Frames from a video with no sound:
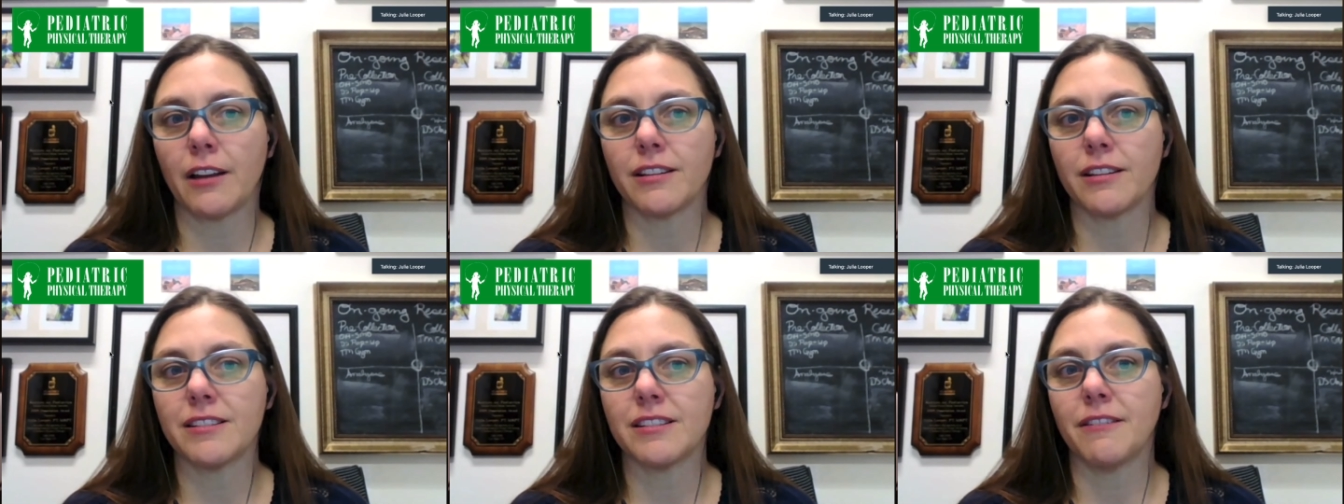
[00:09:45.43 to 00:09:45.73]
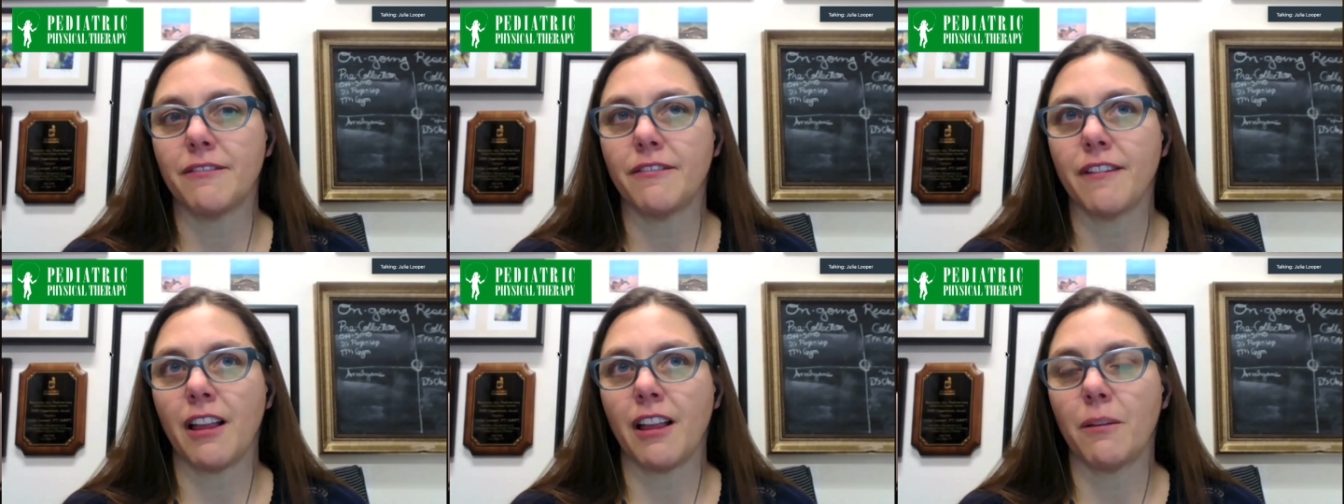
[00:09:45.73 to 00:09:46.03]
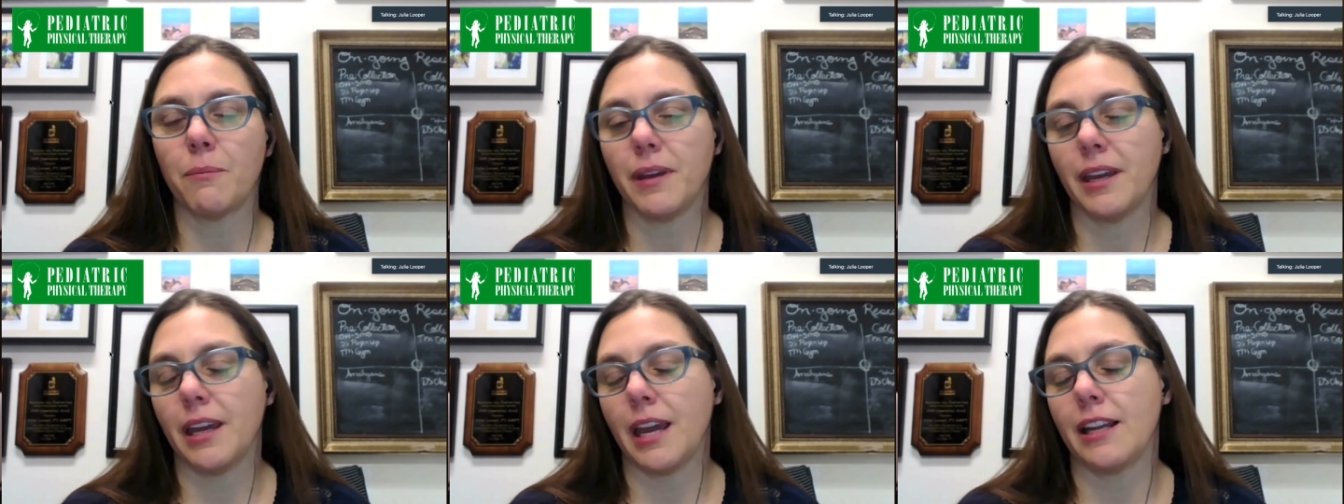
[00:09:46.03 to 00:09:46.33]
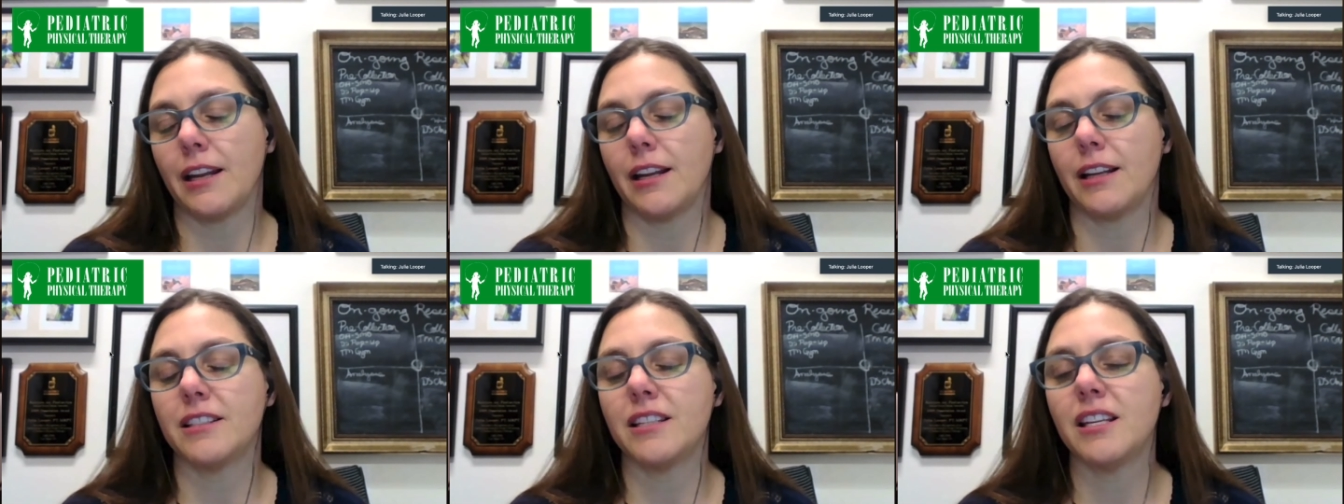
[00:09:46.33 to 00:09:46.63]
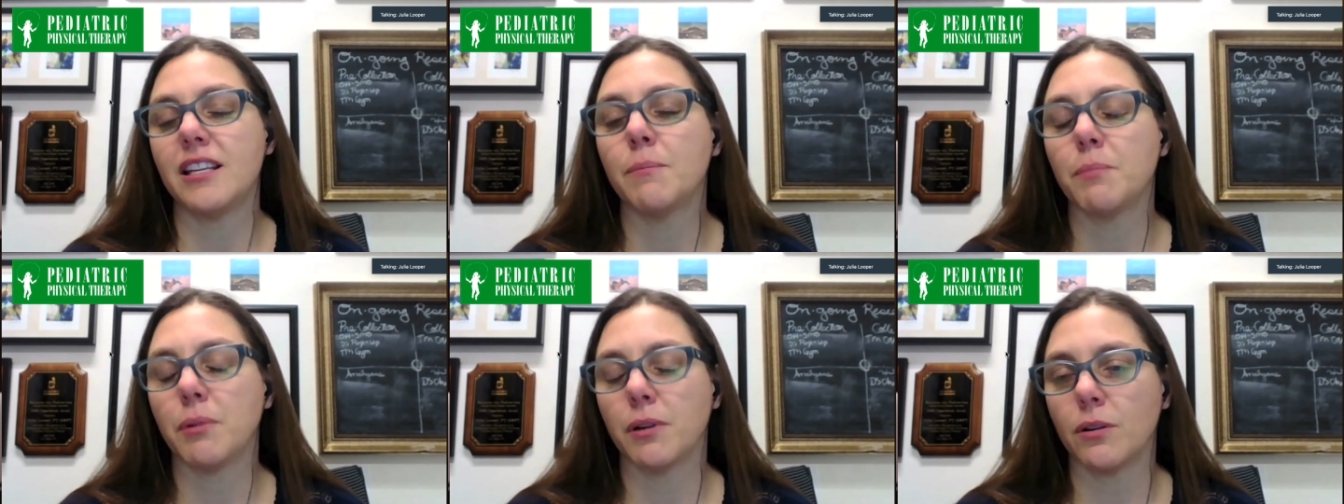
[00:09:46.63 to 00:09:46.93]
is developing at a
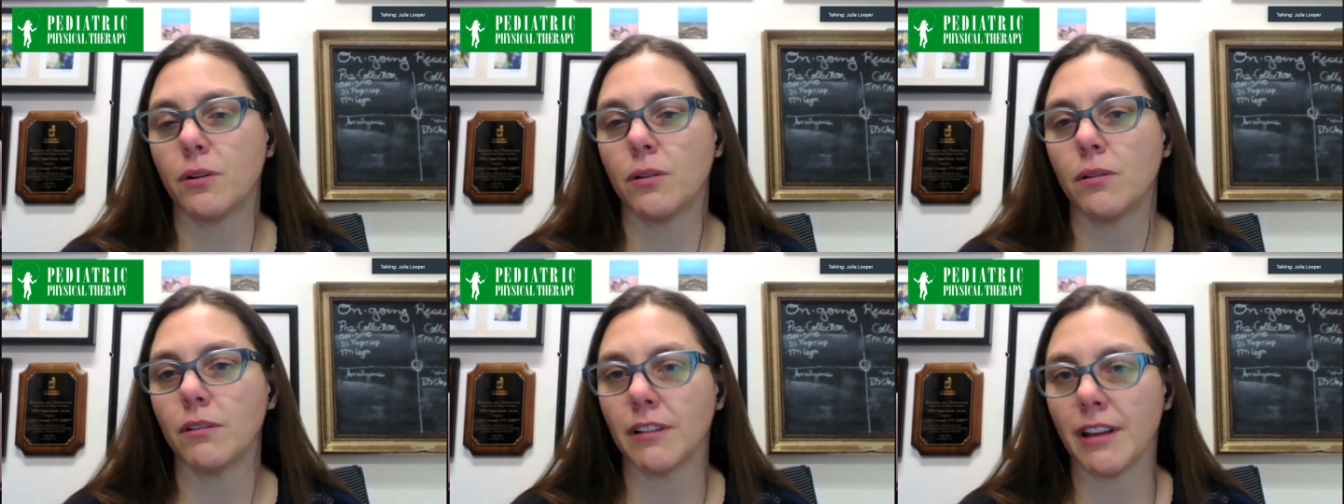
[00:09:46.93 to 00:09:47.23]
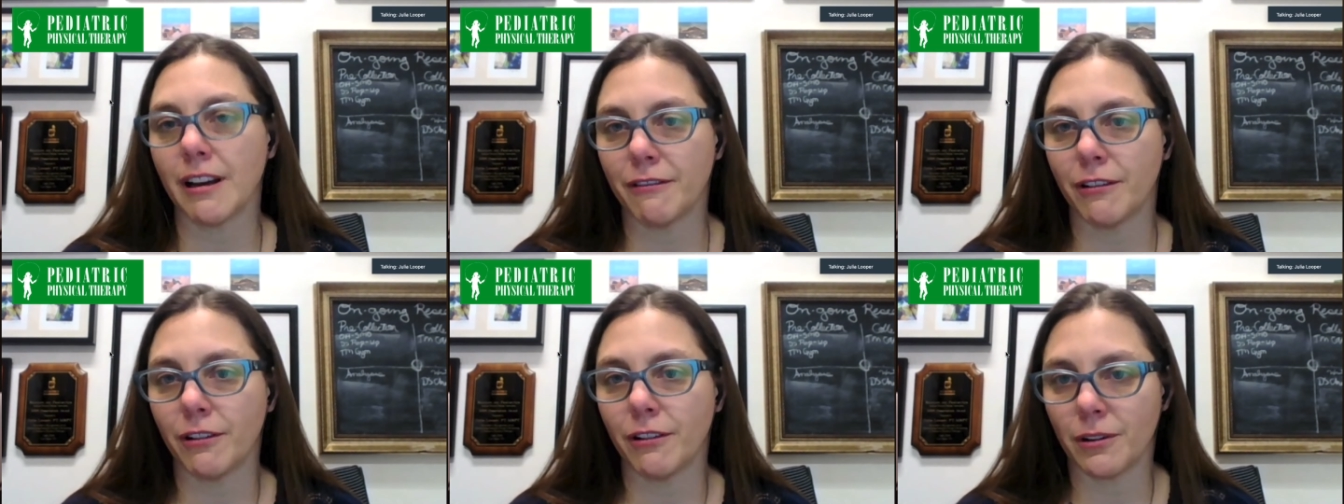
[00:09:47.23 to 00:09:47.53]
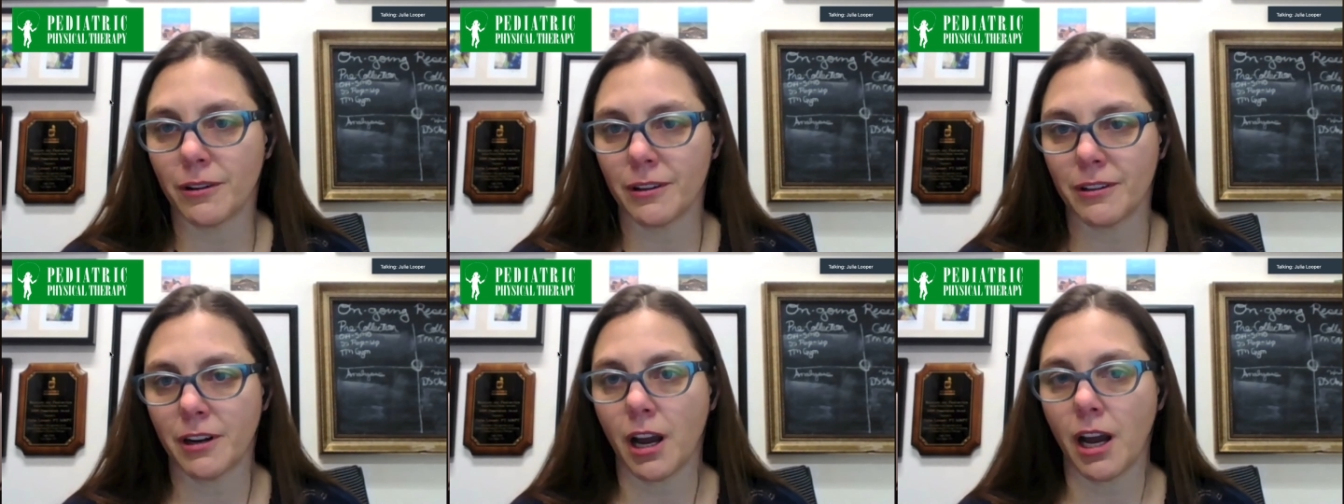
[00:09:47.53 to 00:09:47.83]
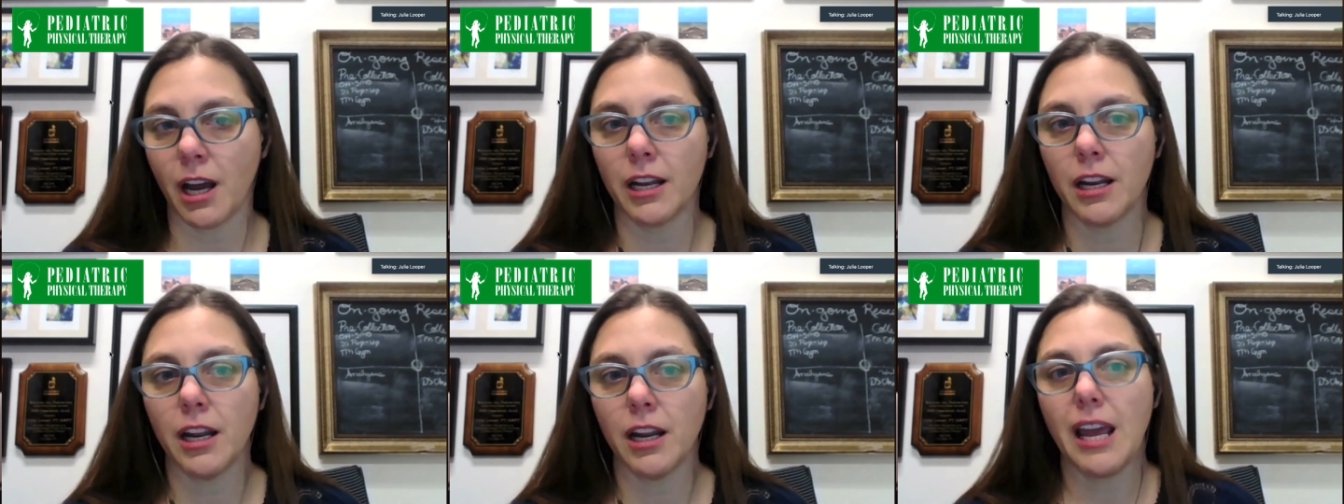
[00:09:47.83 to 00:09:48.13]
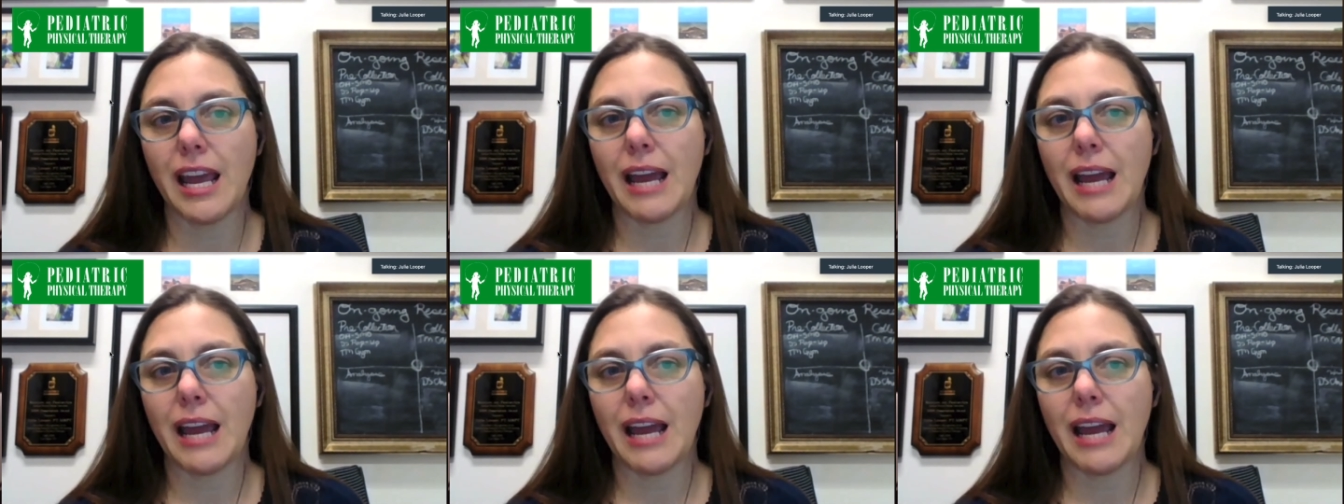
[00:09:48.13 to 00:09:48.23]
typical level or not.